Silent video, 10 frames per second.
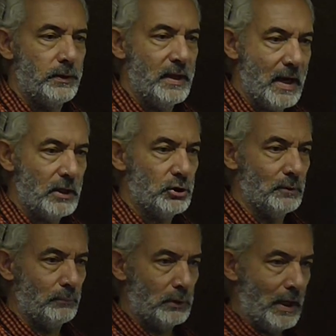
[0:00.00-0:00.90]
The
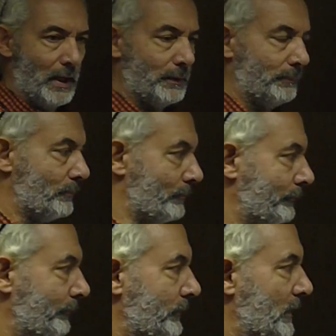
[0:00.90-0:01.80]
action plan
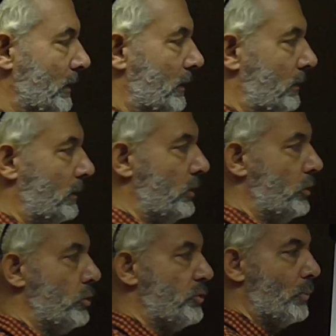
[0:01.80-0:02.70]

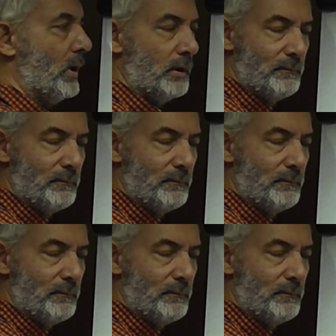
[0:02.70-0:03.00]
could well